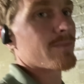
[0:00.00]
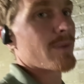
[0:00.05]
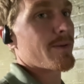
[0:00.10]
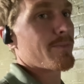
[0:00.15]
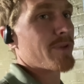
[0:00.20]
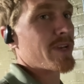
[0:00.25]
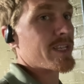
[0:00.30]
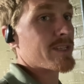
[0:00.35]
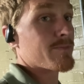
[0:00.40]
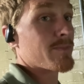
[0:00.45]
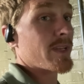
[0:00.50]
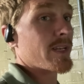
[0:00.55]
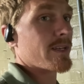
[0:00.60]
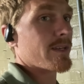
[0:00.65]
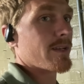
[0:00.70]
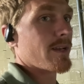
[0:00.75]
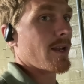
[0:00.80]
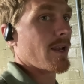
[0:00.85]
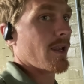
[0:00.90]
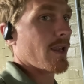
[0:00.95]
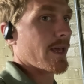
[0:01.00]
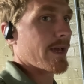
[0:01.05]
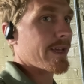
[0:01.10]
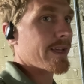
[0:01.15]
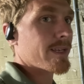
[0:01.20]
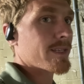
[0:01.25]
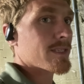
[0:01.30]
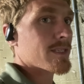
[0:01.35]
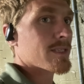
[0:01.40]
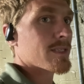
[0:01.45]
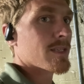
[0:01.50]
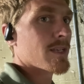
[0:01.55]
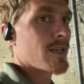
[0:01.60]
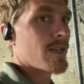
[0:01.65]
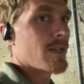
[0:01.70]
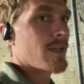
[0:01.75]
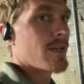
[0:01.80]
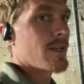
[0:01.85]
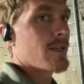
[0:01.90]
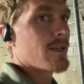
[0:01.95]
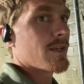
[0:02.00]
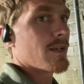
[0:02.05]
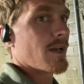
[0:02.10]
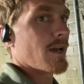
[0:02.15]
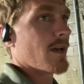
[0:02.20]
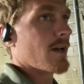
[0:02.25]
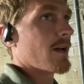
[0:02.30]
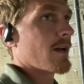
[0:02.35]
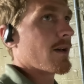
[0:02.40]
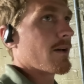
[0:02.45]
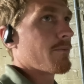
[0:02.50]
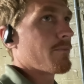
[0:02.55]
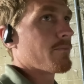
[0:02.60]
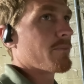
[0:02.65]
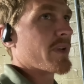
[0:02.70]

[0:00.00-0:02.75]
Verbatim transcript: my basement lights um,